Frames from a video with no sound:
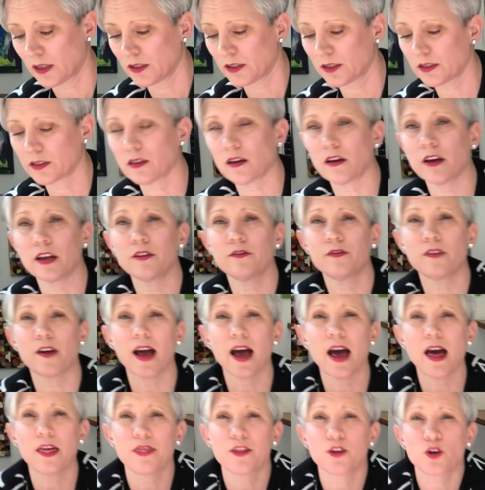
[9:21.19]
Design for
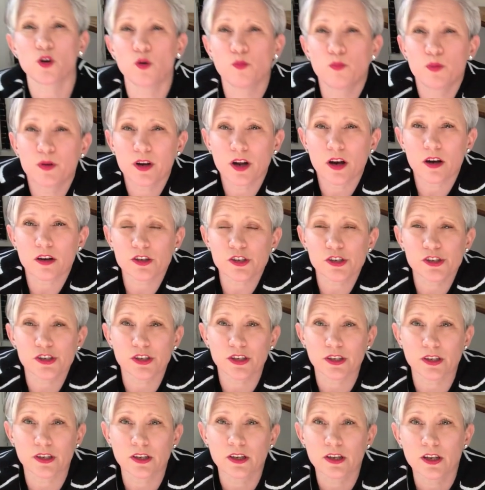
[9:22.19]
ethical
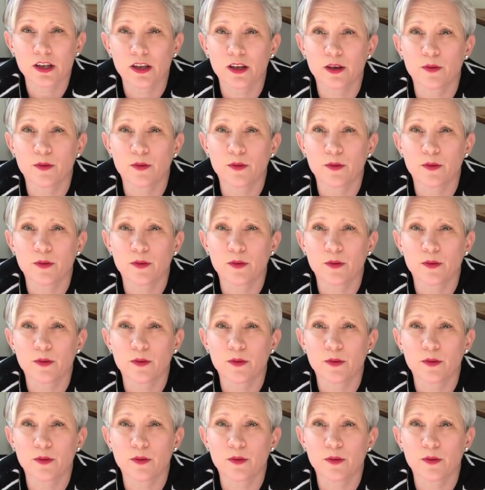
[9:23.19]
production.